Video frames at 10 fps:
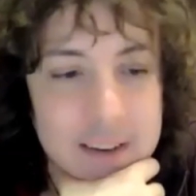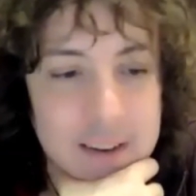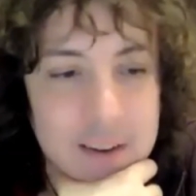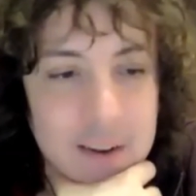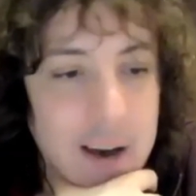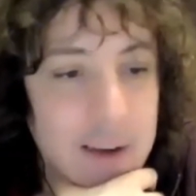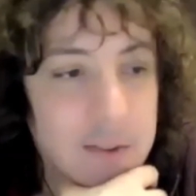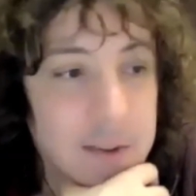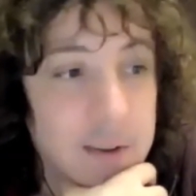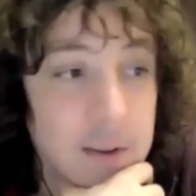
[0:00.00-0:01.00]
you know how
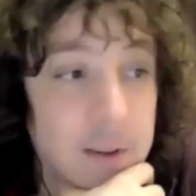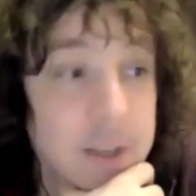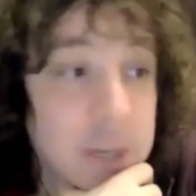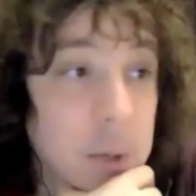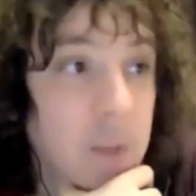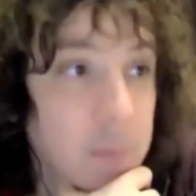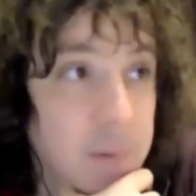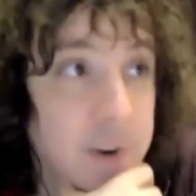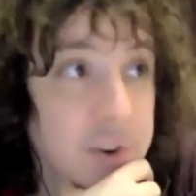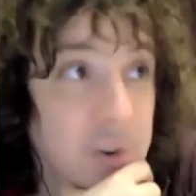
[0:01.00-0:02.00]
to deal with that
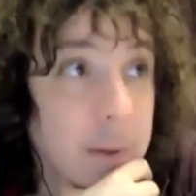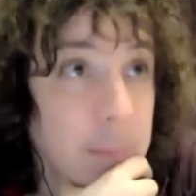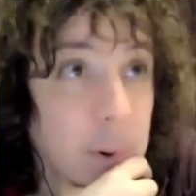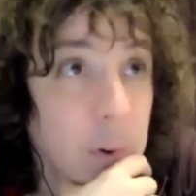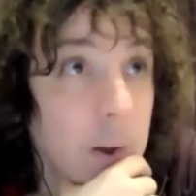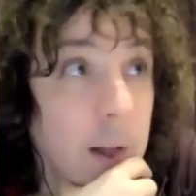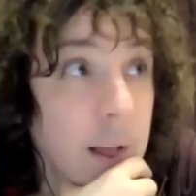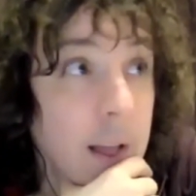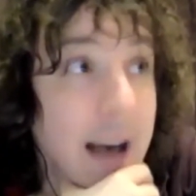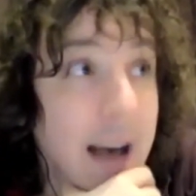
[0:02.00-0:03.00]
pressure a bit more.
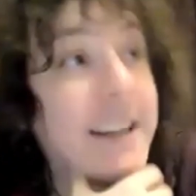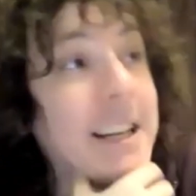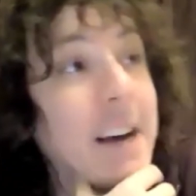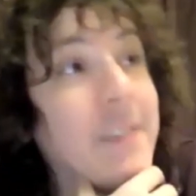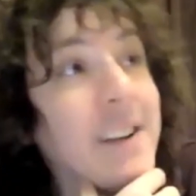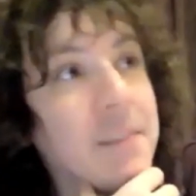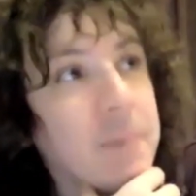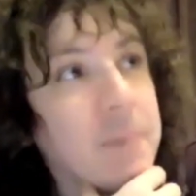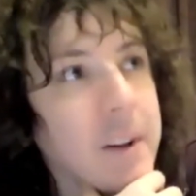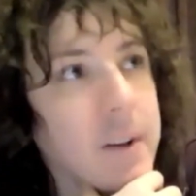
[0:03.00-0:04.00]
And I think it's
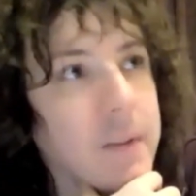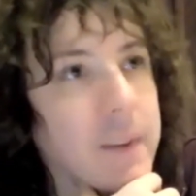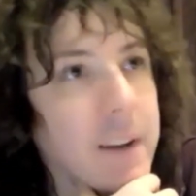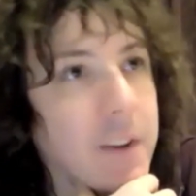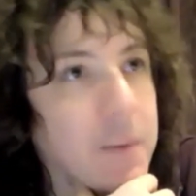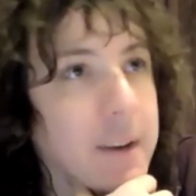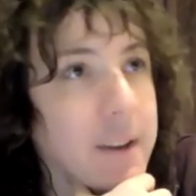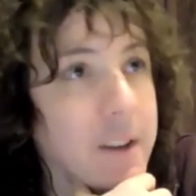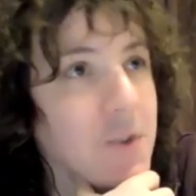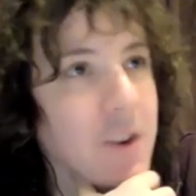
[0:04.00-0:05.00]
one of those things where
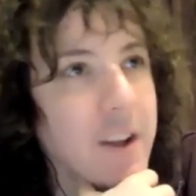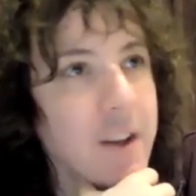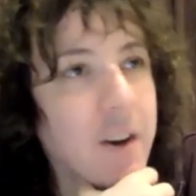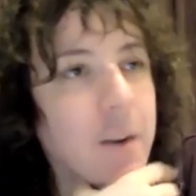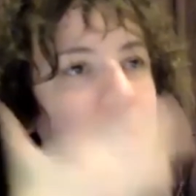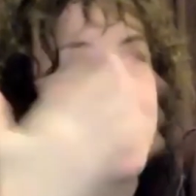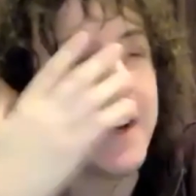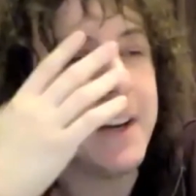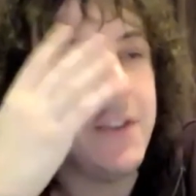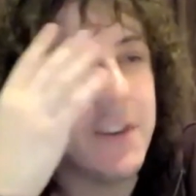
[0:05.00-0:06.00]
usually you go on
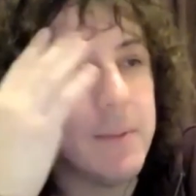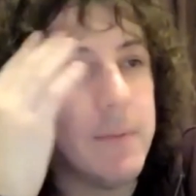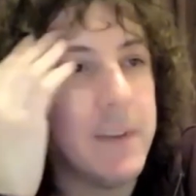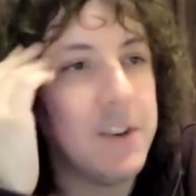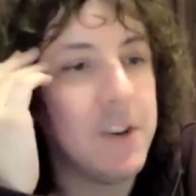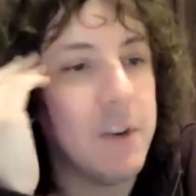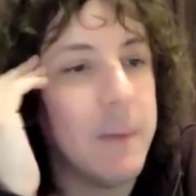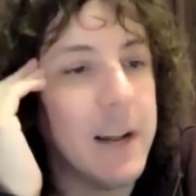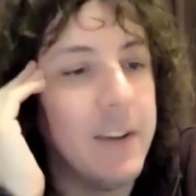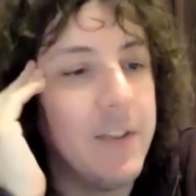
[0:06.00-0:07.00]
stage and within 2
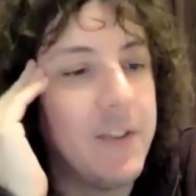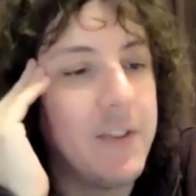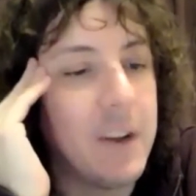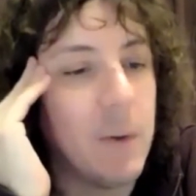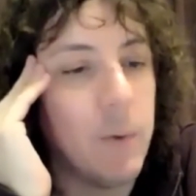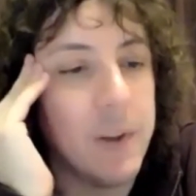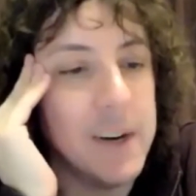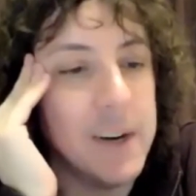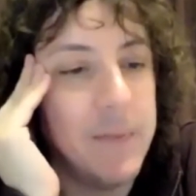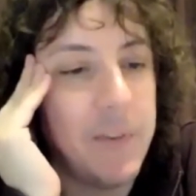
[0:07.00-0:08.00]
minutes, like, all the
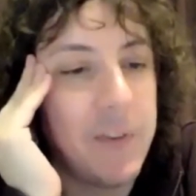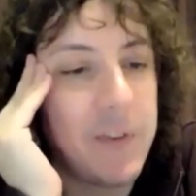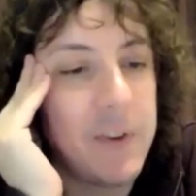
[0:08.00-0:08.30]
nerves